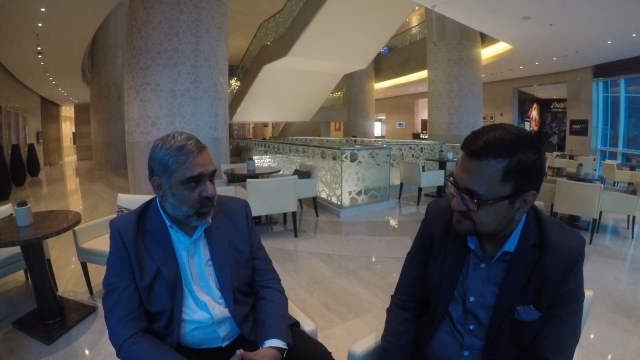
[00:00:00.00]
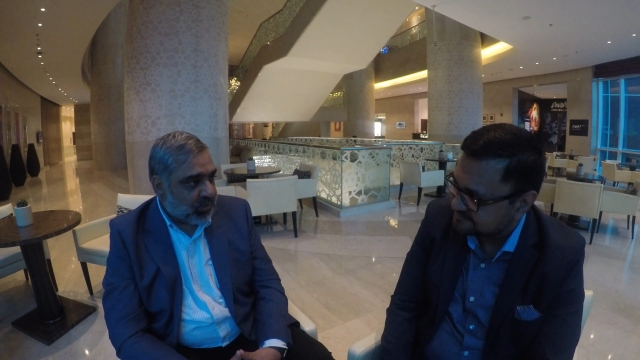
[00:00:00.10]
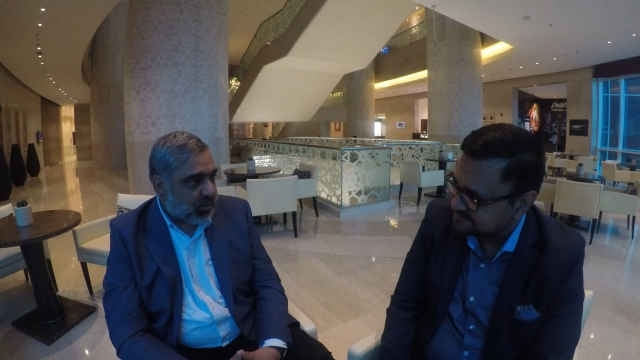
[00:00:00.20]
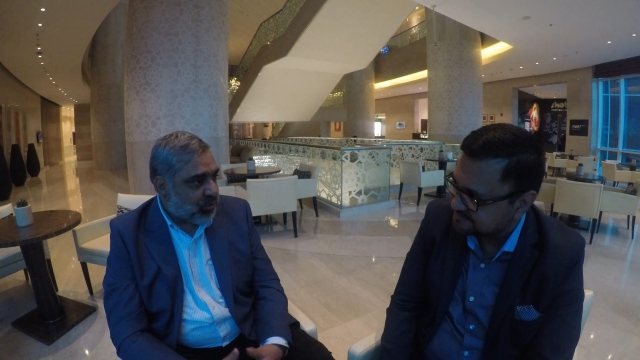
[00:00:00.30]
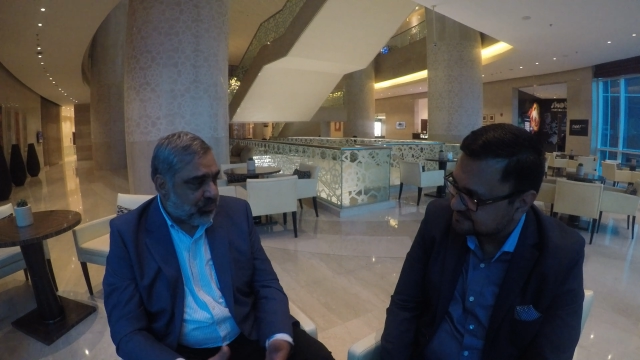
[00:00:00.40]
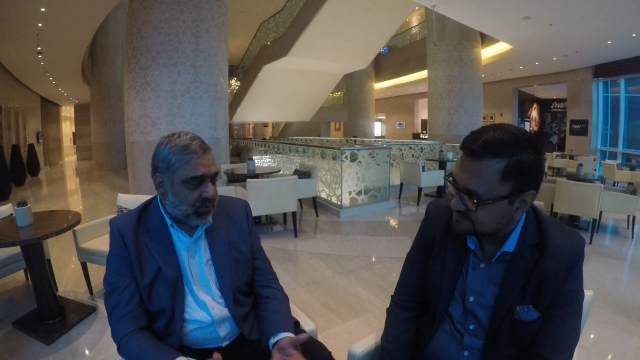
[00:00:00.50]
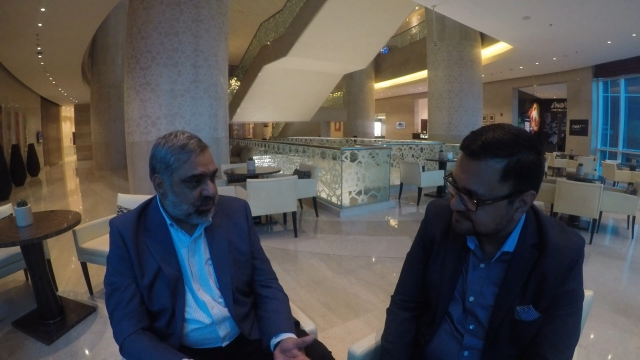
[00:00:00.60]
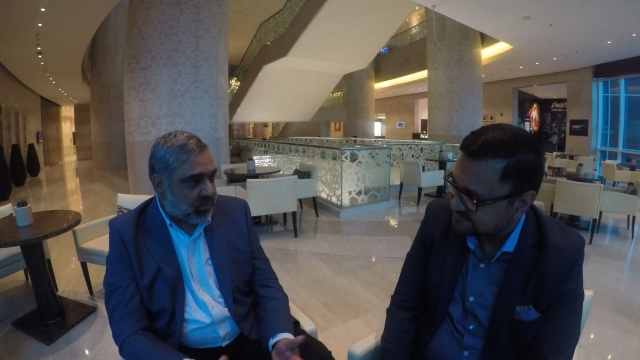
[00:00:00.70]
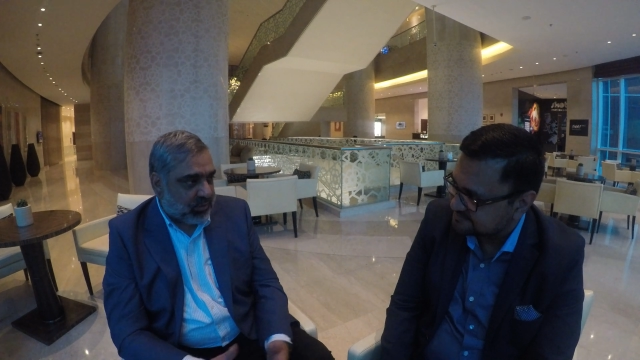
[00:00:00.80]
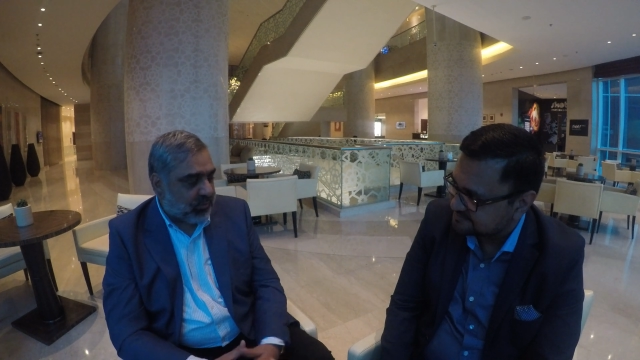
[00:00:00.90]
So it
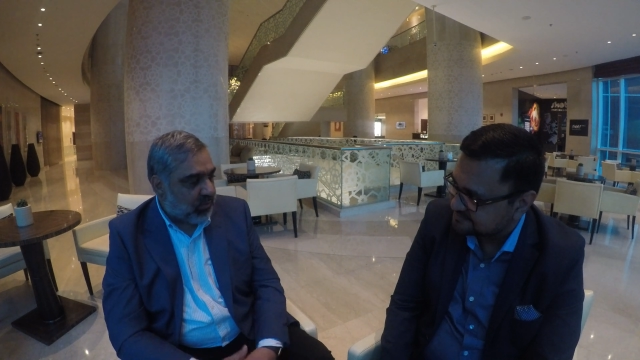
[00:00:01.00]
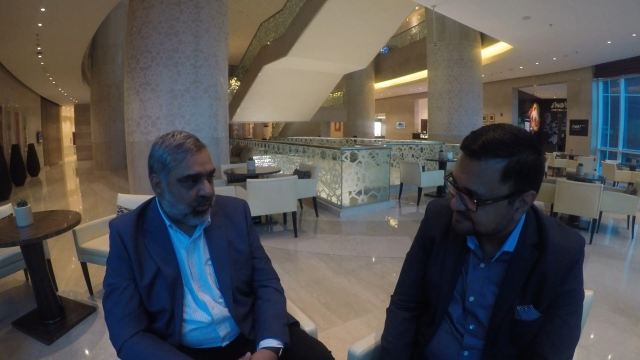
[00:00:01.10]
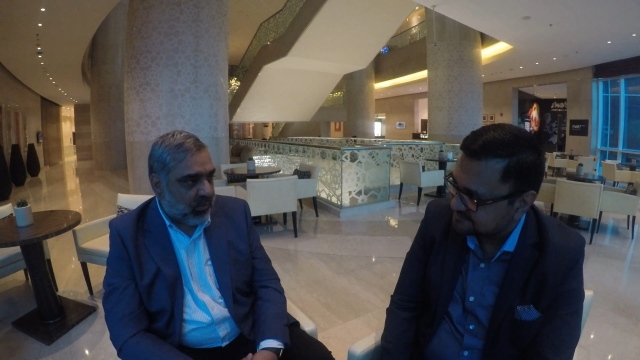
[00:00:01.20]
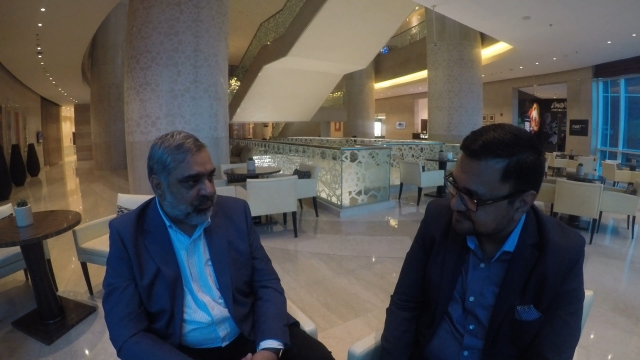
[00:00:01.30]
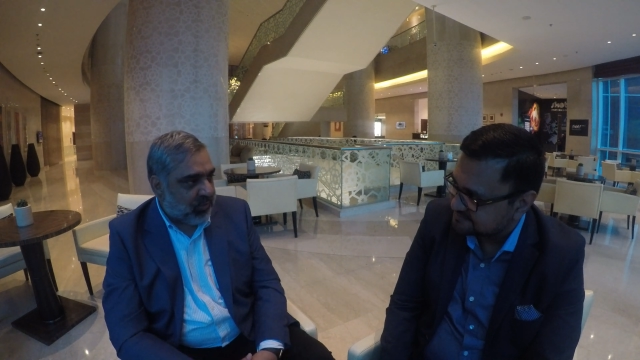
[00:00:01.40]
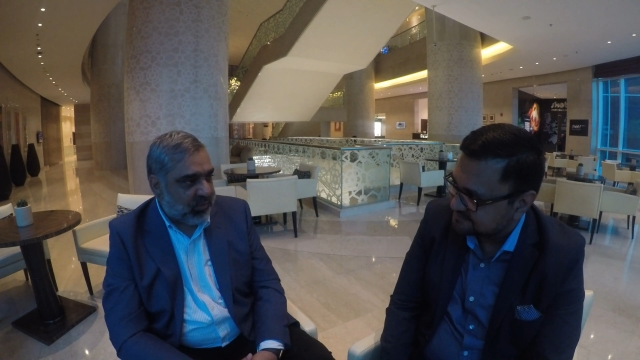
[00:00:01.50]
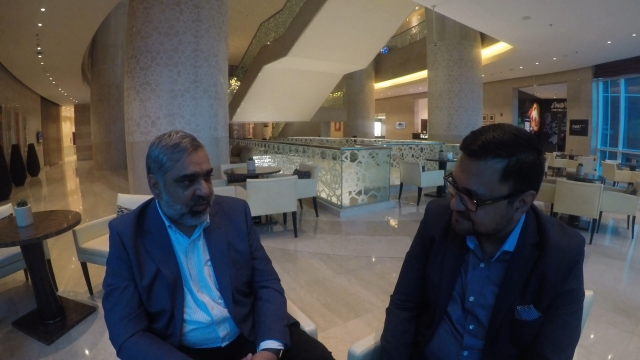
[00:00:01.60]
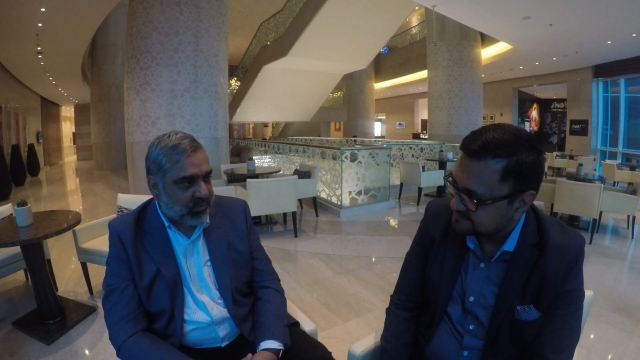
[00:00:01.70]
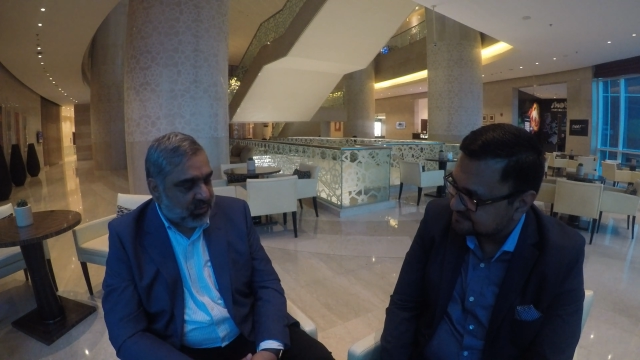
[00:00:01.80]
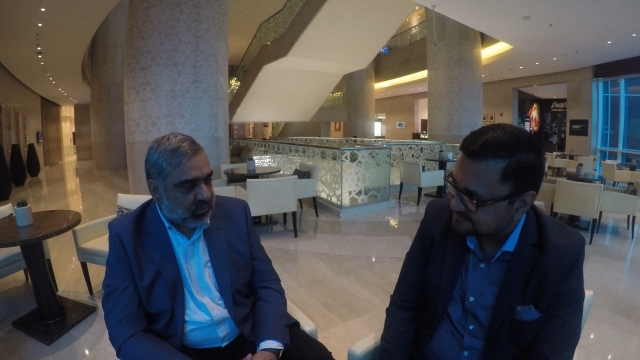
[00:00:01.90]
was
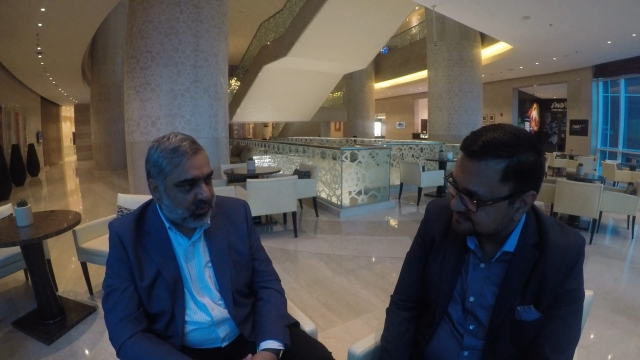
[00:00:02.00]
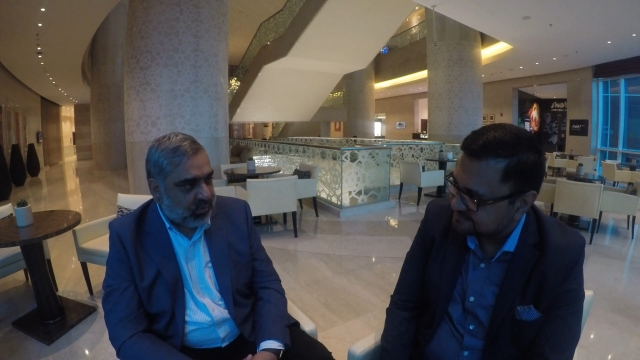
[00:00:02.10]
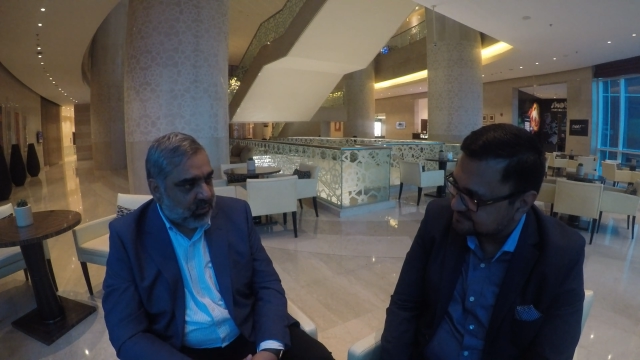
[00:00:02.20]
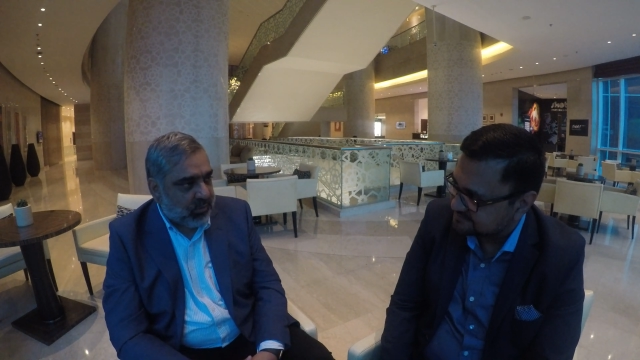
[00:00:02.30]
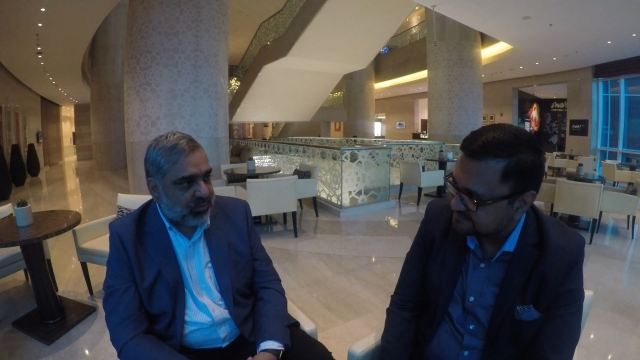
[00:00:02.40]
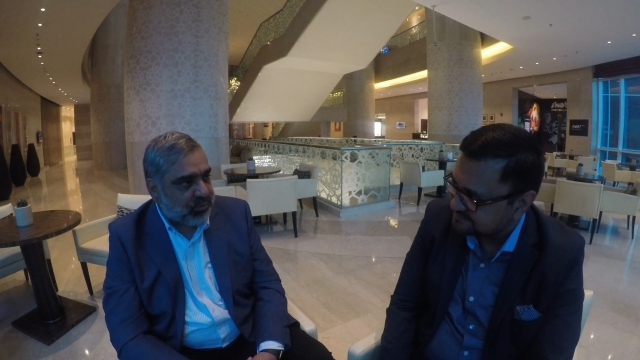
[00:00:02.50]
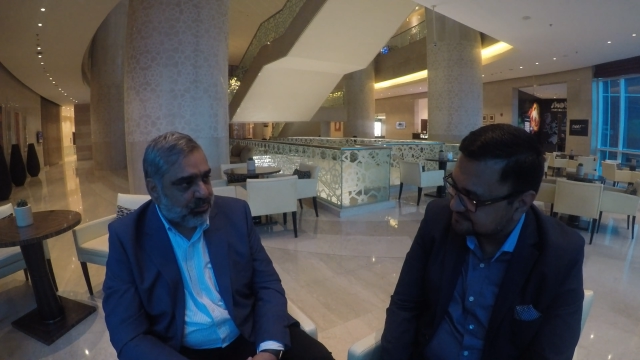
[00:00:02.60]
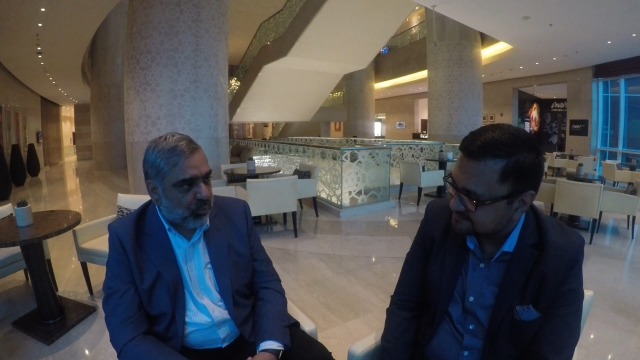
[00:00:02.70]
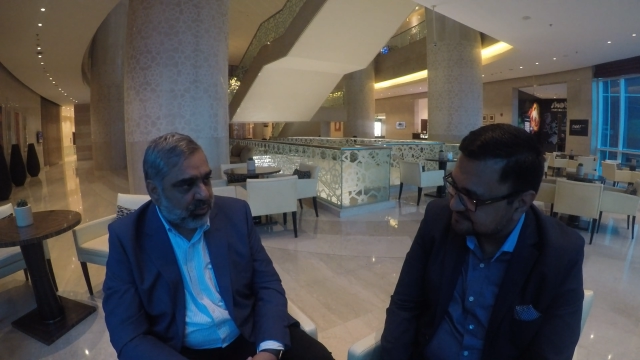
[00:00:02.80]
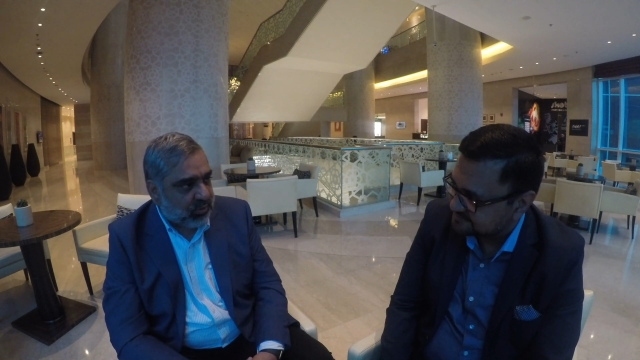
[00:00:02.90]
fantastic to see the
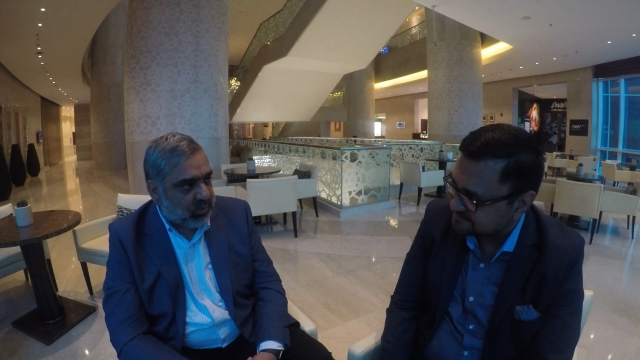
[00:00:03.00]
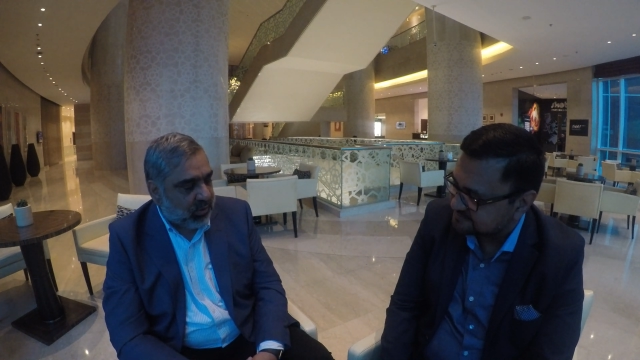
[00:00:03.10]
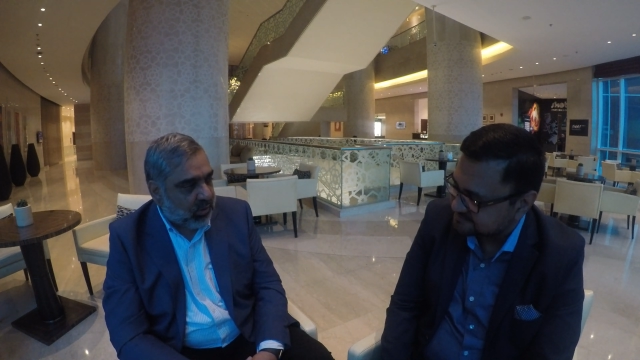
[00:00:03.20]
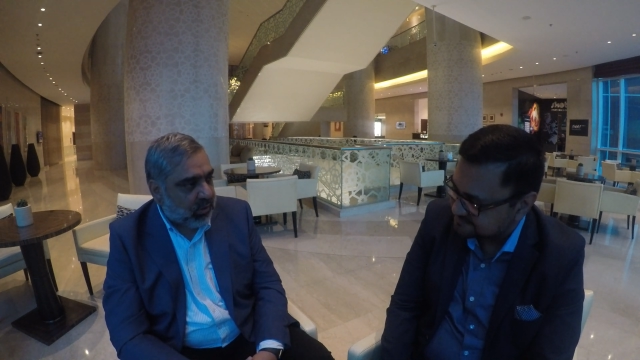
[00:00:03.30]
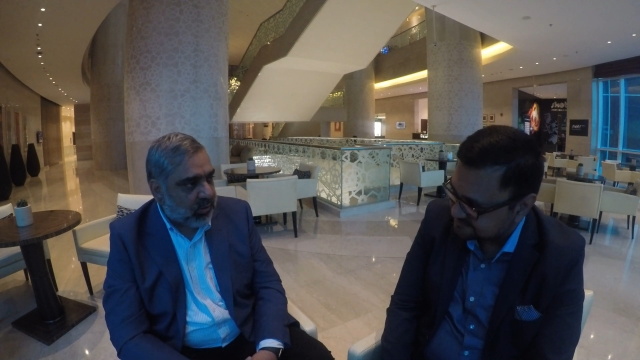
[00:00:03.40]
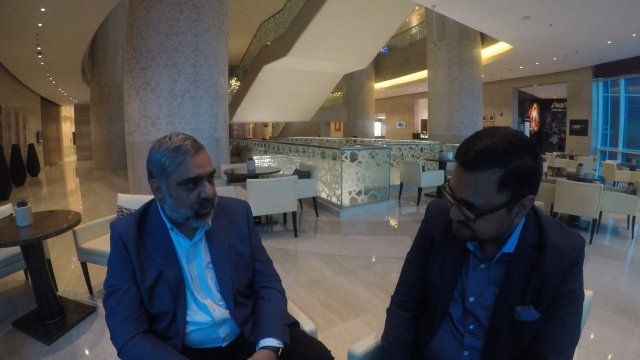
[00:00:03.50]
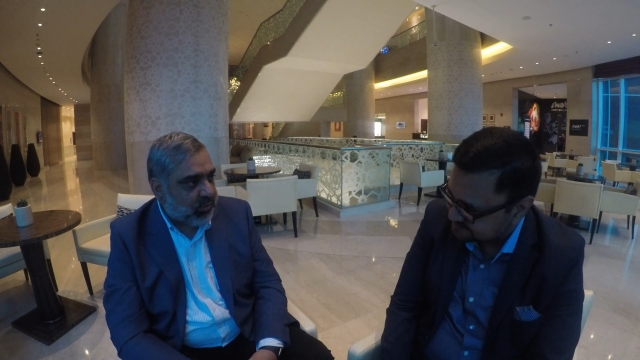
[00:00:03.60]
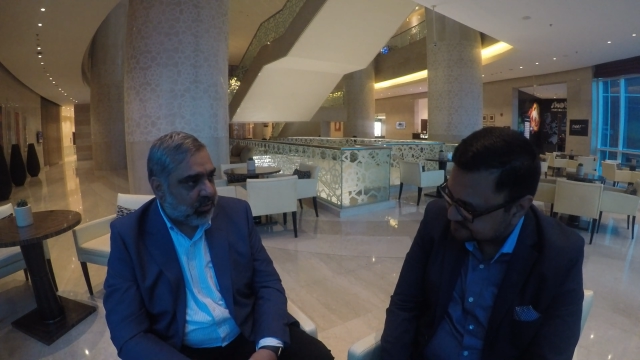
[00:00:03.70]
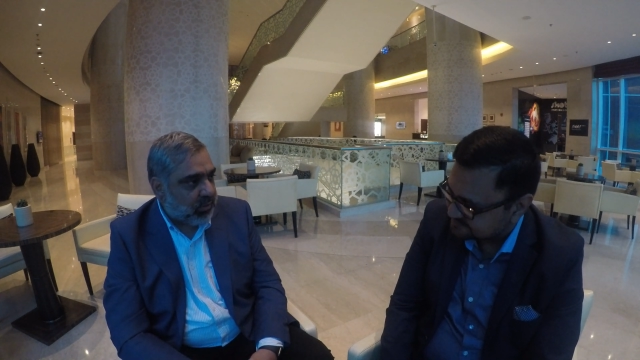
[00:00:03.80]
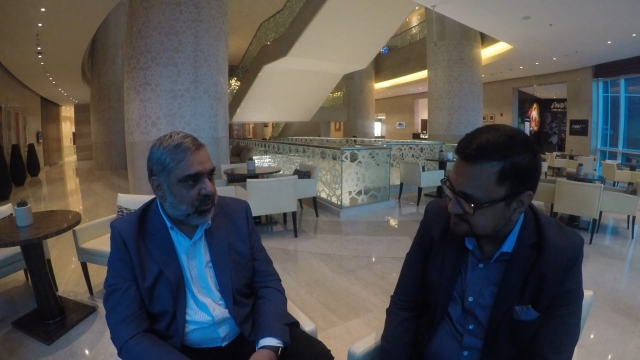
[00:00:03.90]
support that
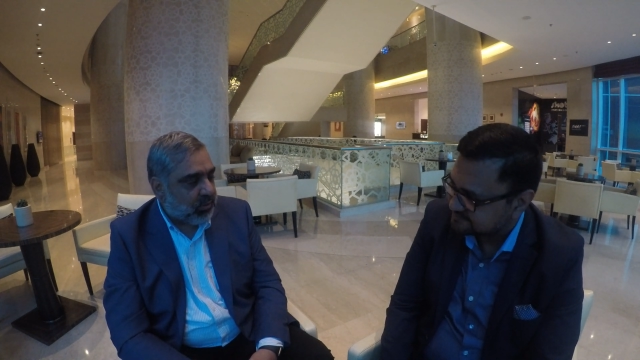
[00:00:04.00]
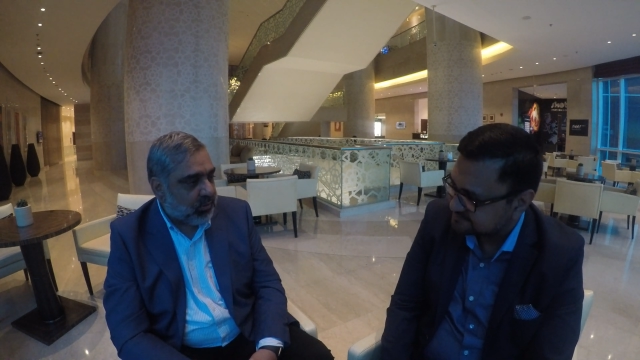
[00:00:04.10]
the